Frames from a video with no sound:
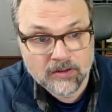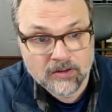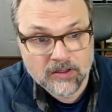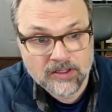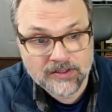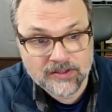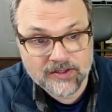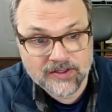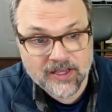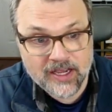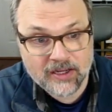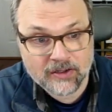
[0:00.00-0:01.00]
is the
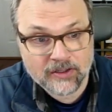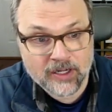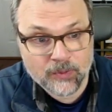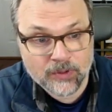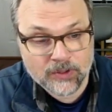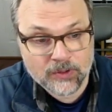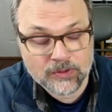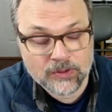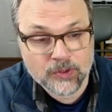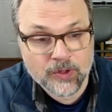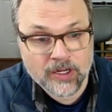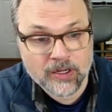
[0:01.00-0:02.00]
scalar that will do the
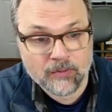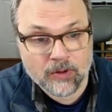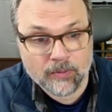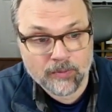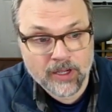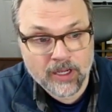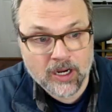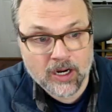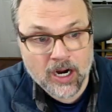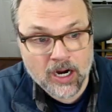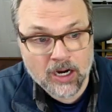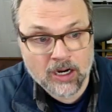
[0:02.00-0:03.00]
trick. We'll pick
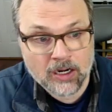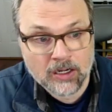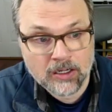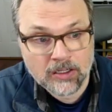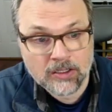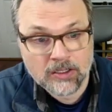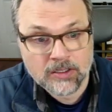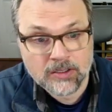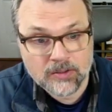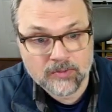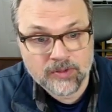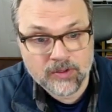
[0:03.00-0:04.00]
R to
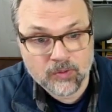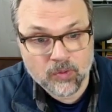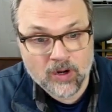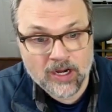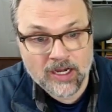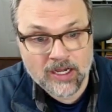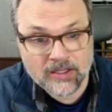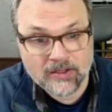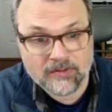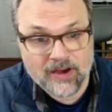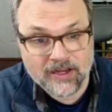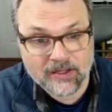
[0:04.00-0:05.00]
be Y
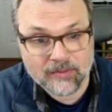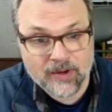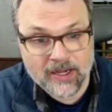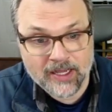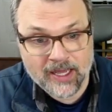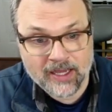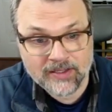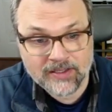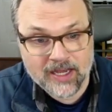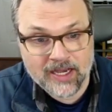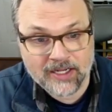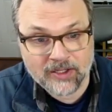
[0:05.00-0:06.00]
divided by X.
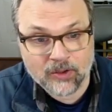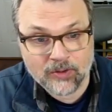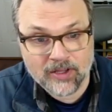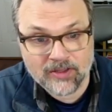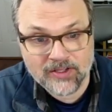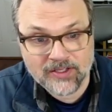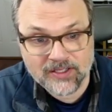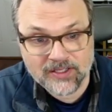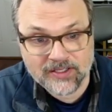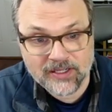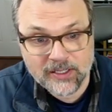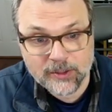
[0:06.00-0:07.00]
I know that this
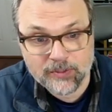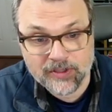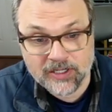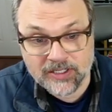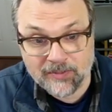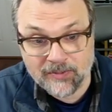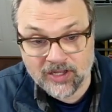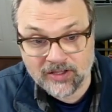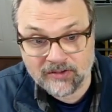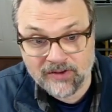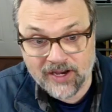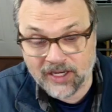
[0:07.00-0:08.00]
exists because I'm not
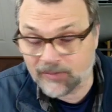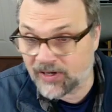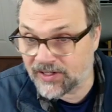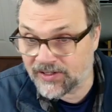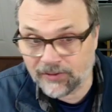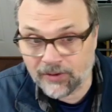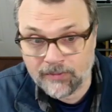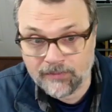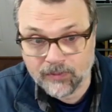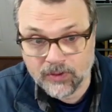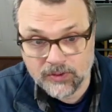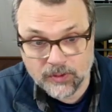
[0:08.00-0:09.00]
dividing by 0.
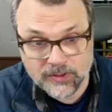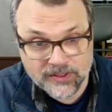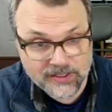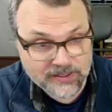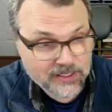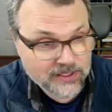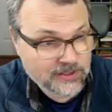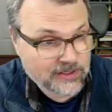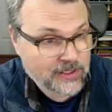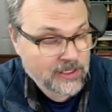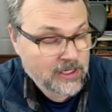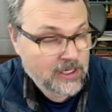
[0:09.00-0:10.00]
So this exists.